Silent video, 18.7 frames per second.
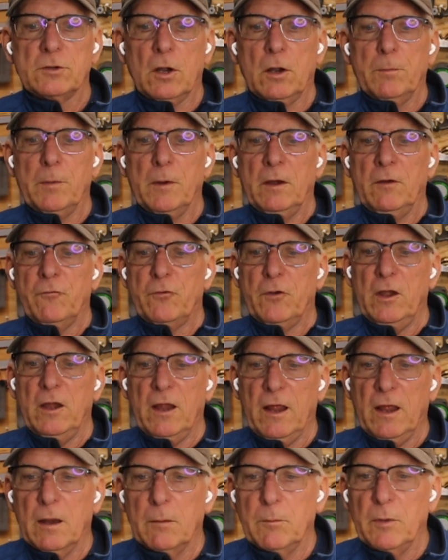sharpening
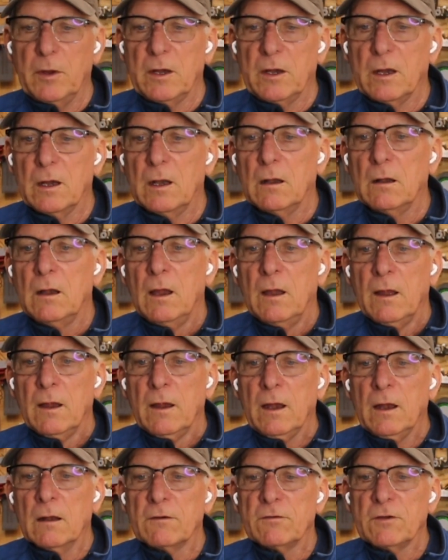freehand, because
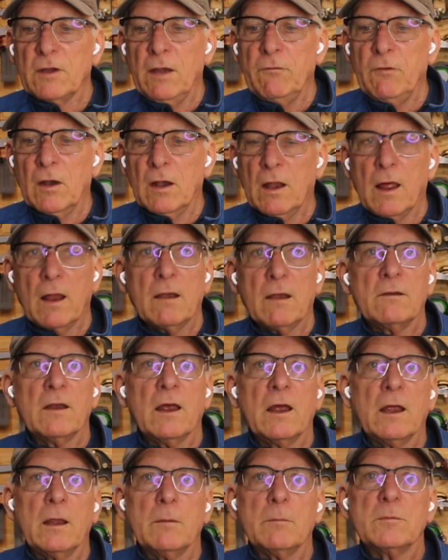it'll save you a lot of
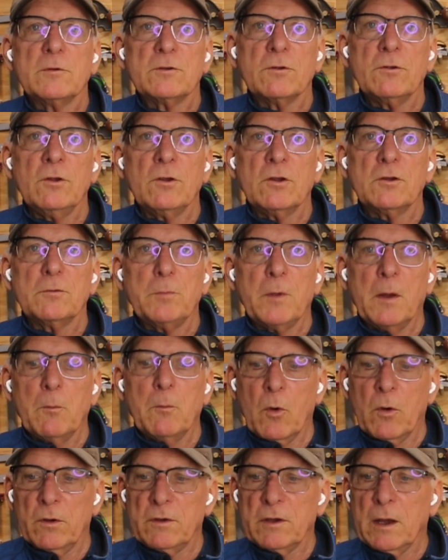time, so you can spend
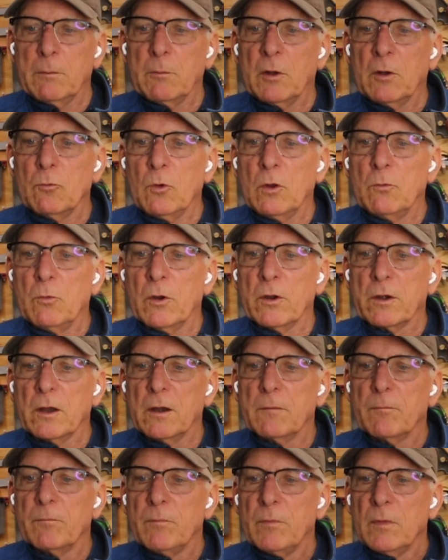more time on
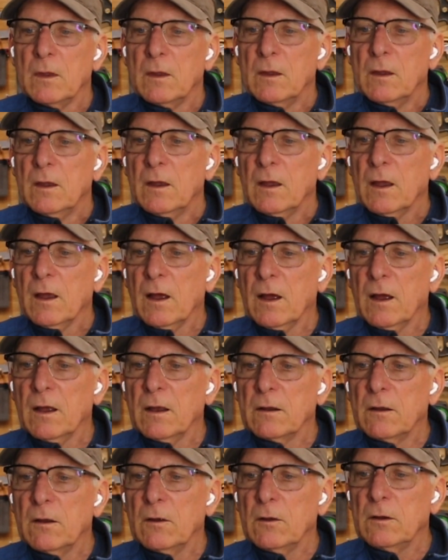woodworking
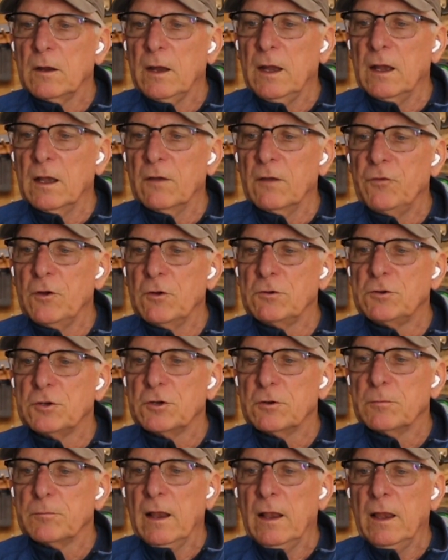in the
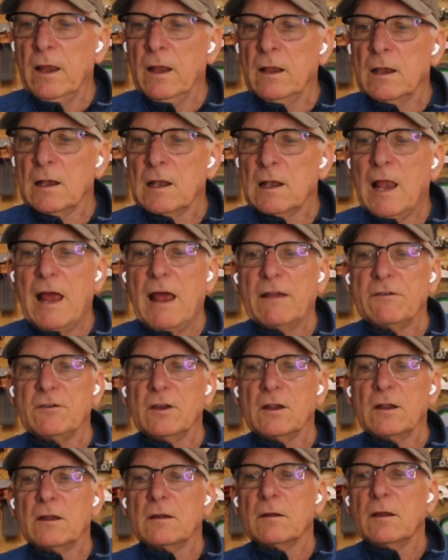future. And then the
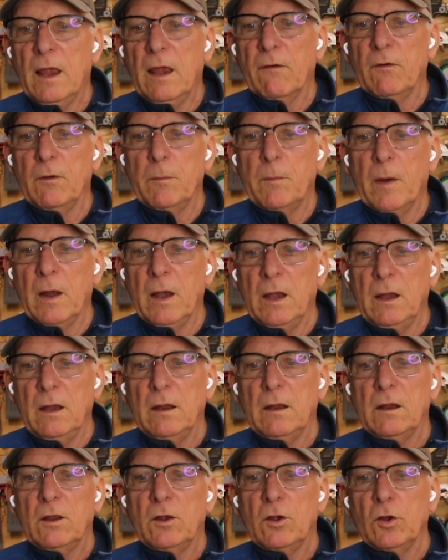classic,
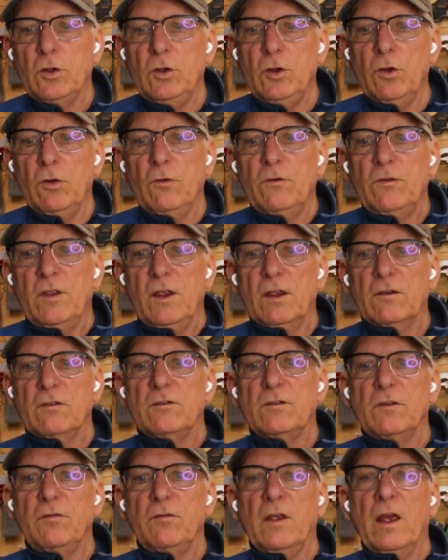everybody could use this.
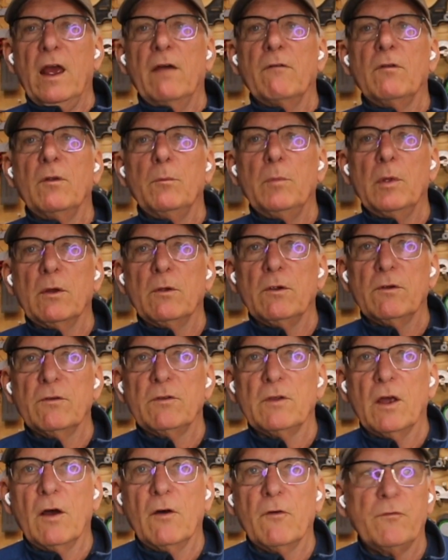If you haven't built
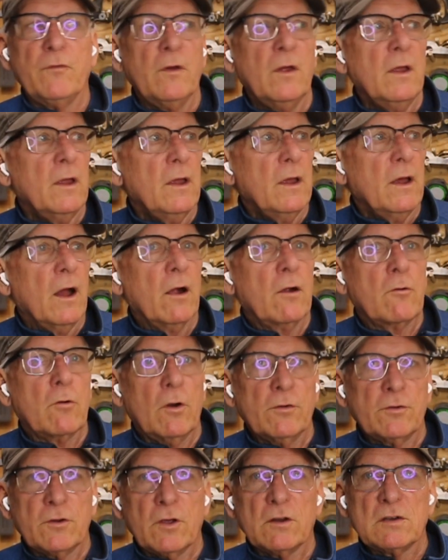yourself a
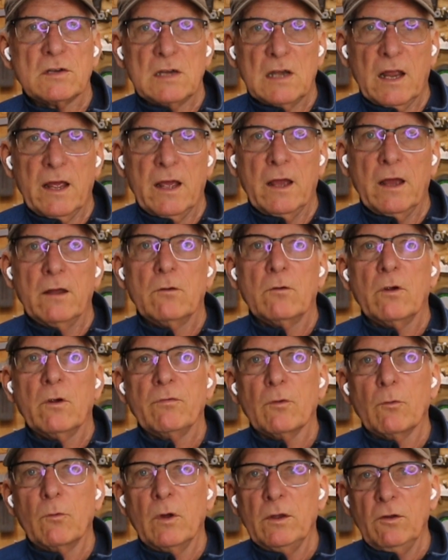crosscut sled, or
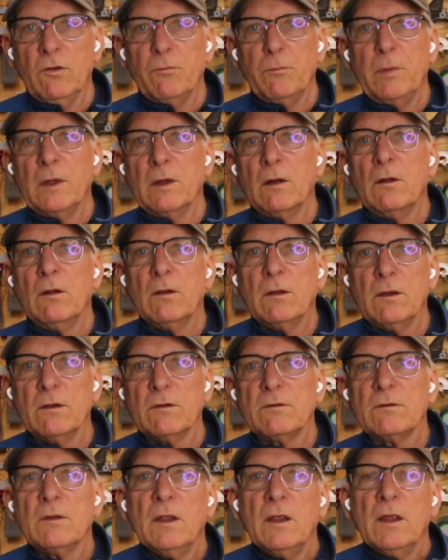if the one you build
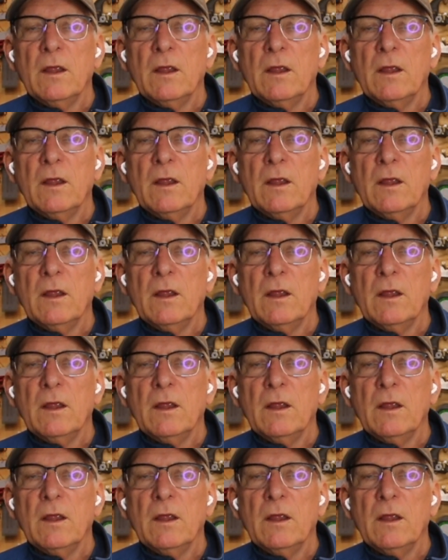is